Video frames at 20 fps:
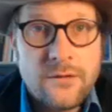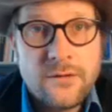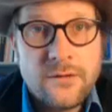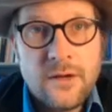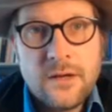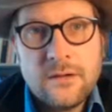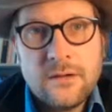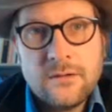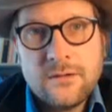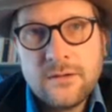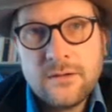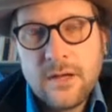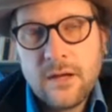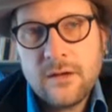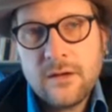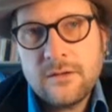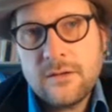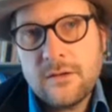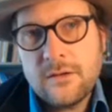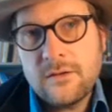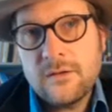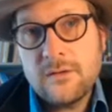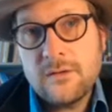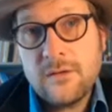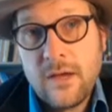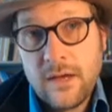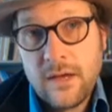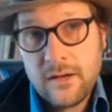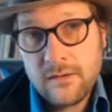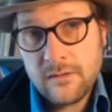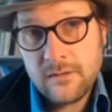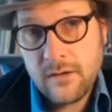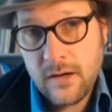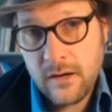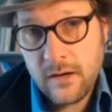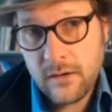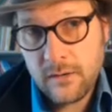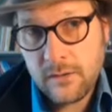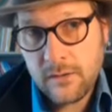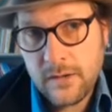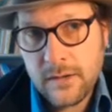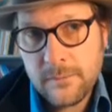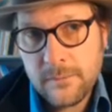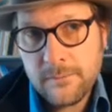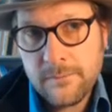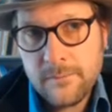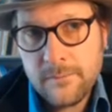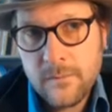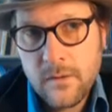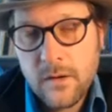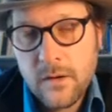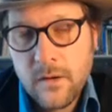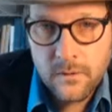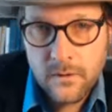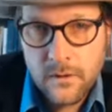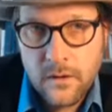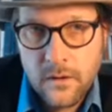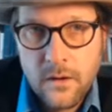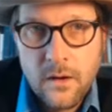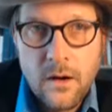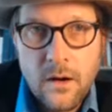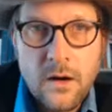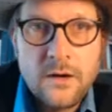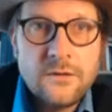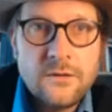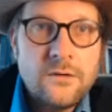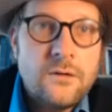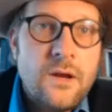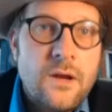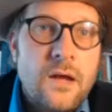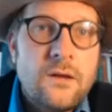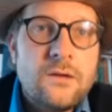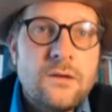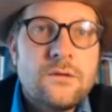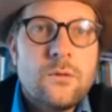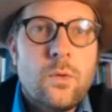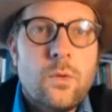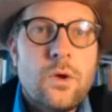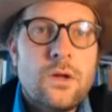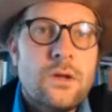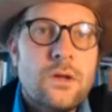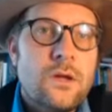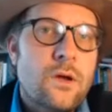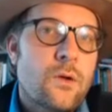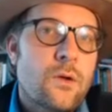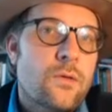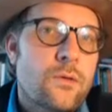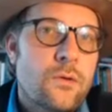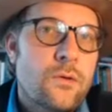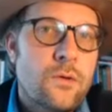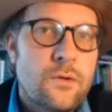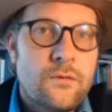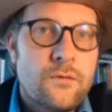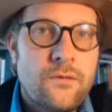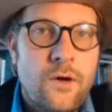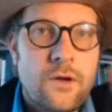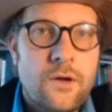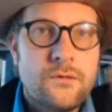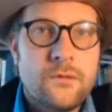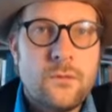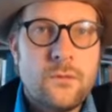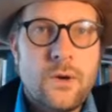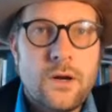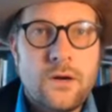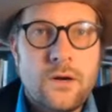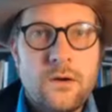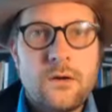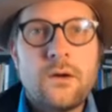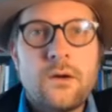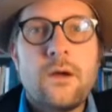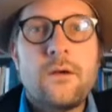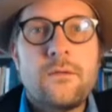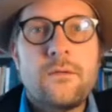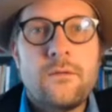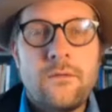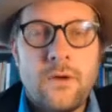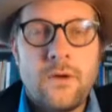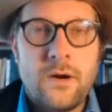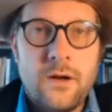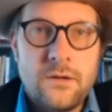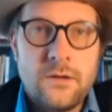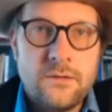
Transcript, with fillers: calcite skeleton secondarily. Alright, so now let's quickly go through the fossil record of the